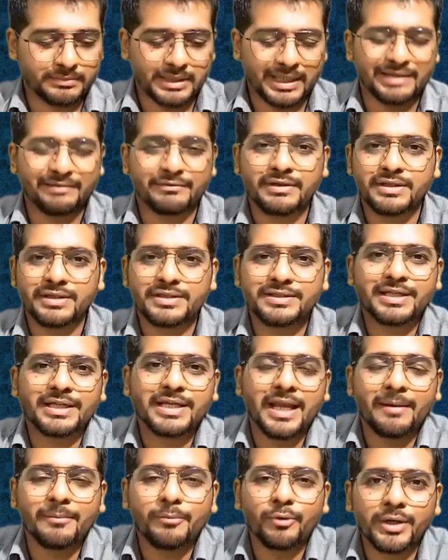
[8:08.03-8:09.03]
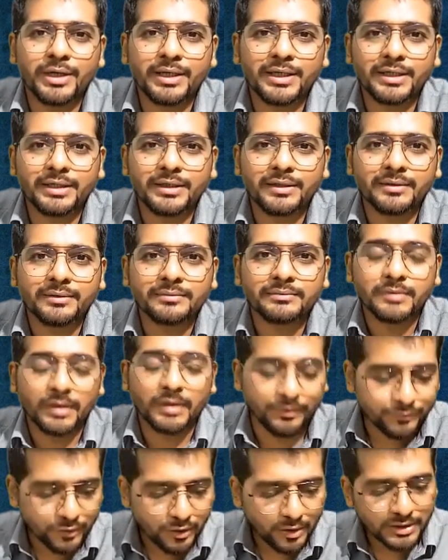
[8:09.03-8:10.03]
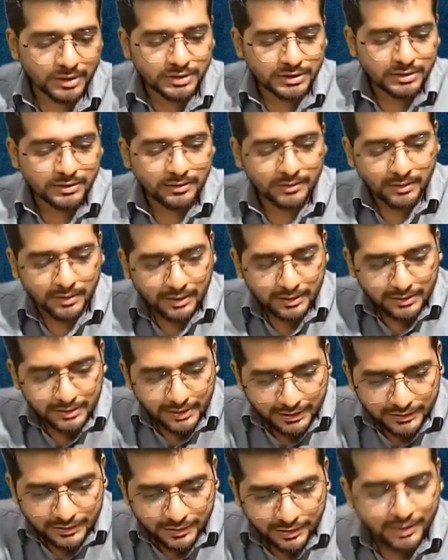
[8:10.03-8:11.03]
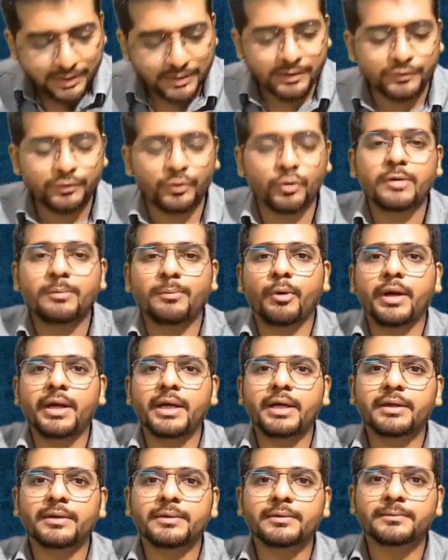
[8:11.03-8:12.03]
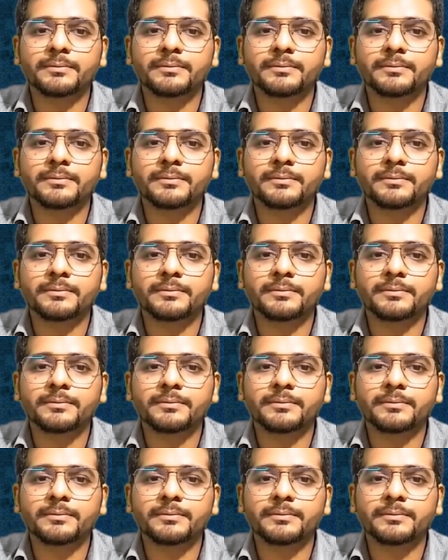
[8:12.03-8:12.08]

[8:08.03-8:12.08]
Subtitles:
can we just elaborate it? Of course. Let's read this whole point.